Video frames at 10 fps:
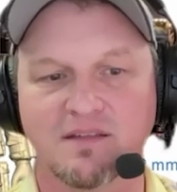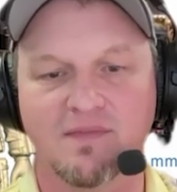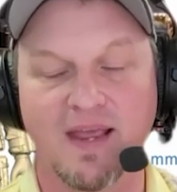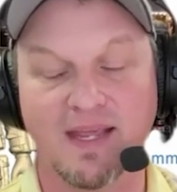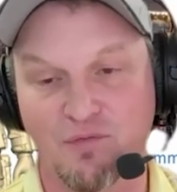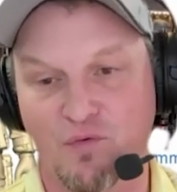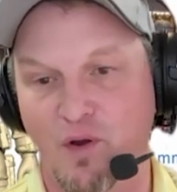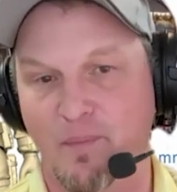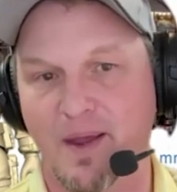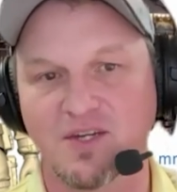Thank you
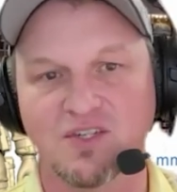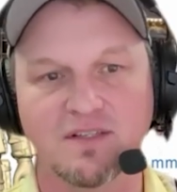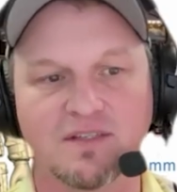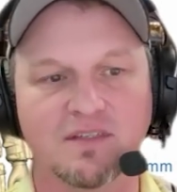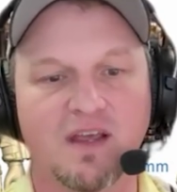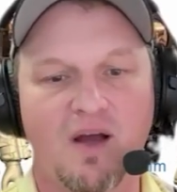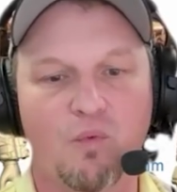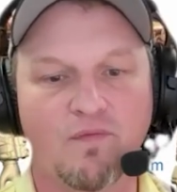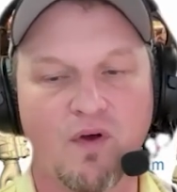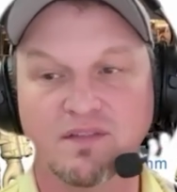for your patience.
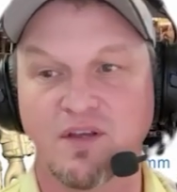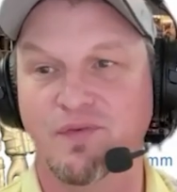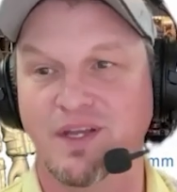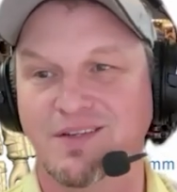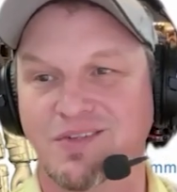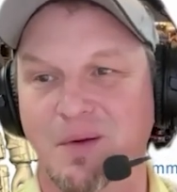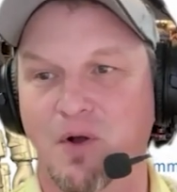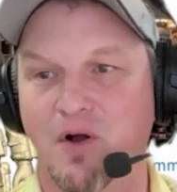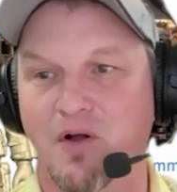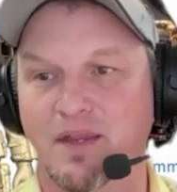We've also finished
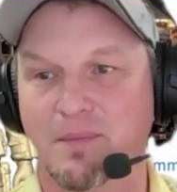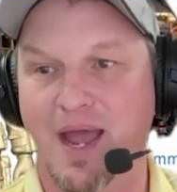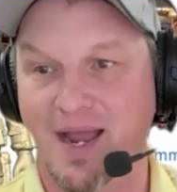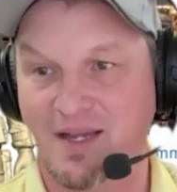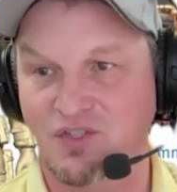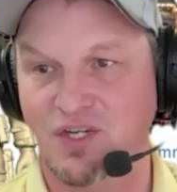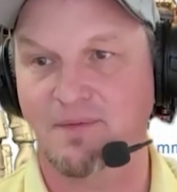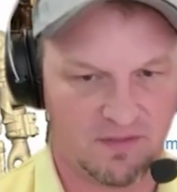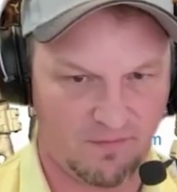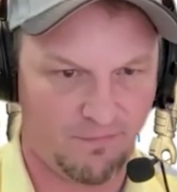up all the
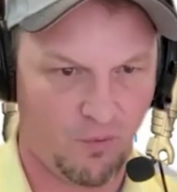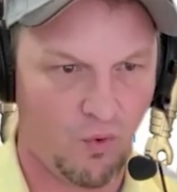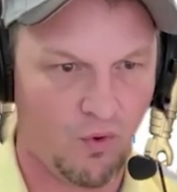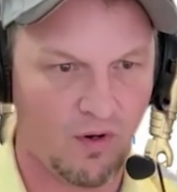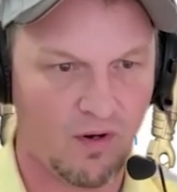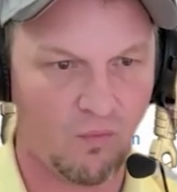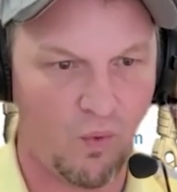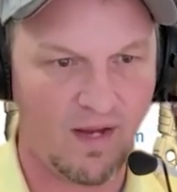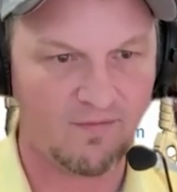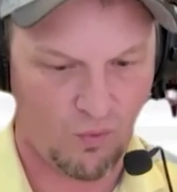packaging for
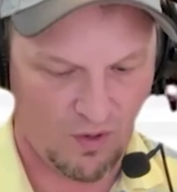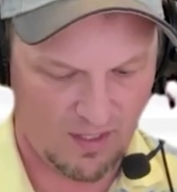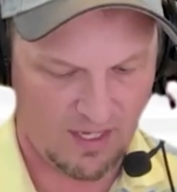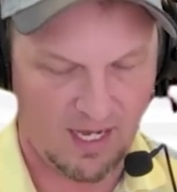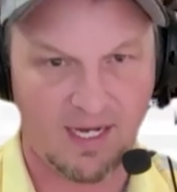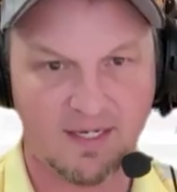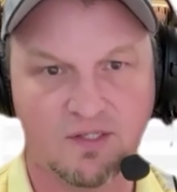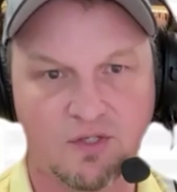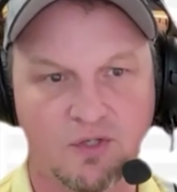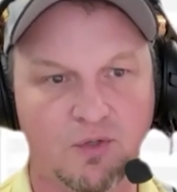Waves 1 and
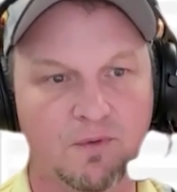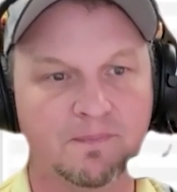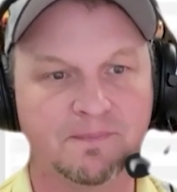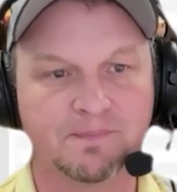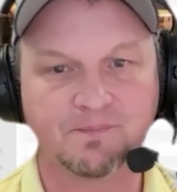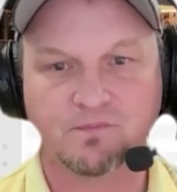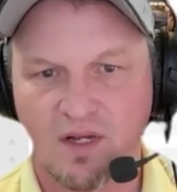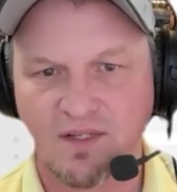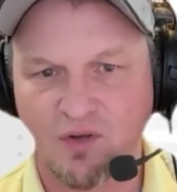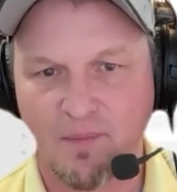2.
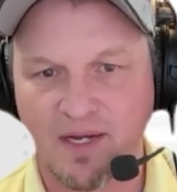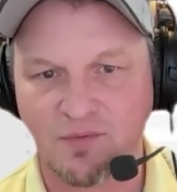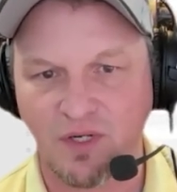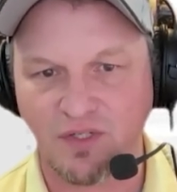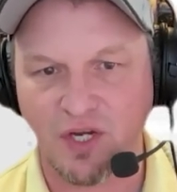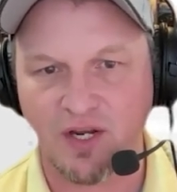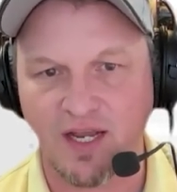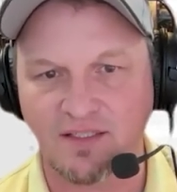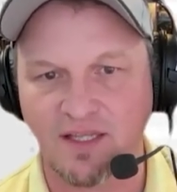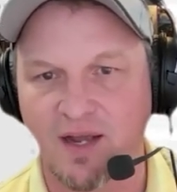So I might as well show you
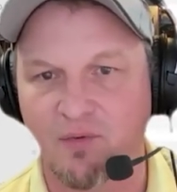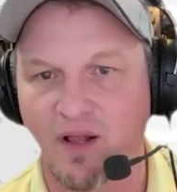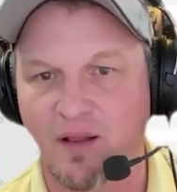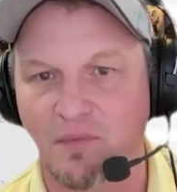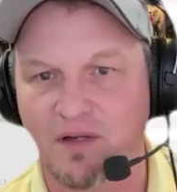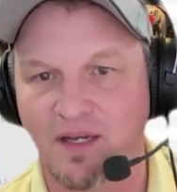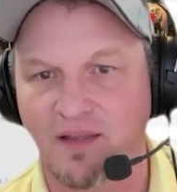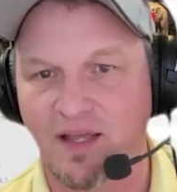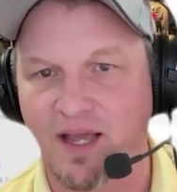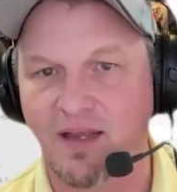guys that while I'm looking
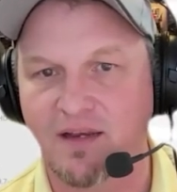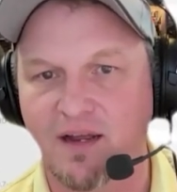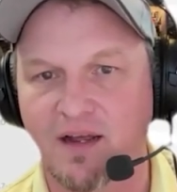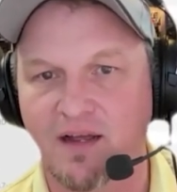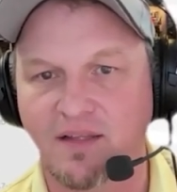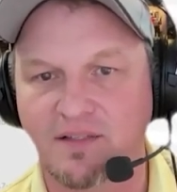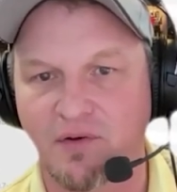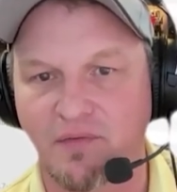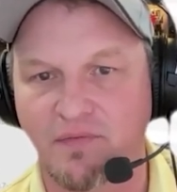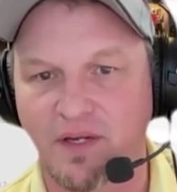at that. Let's
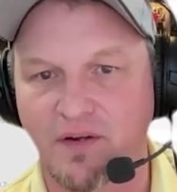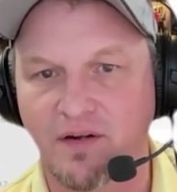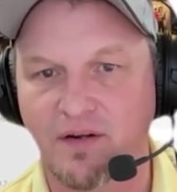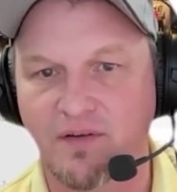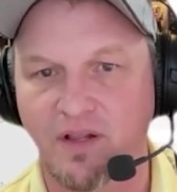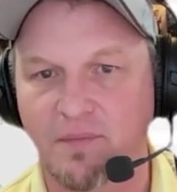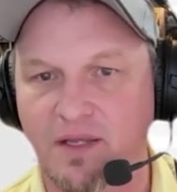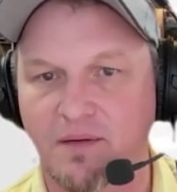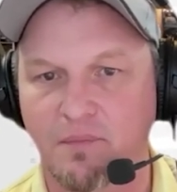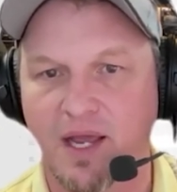go to figure
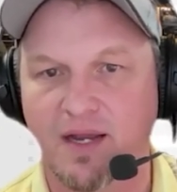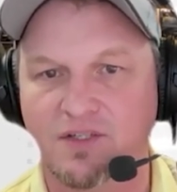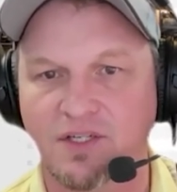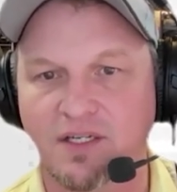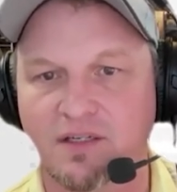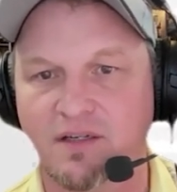development, packaging.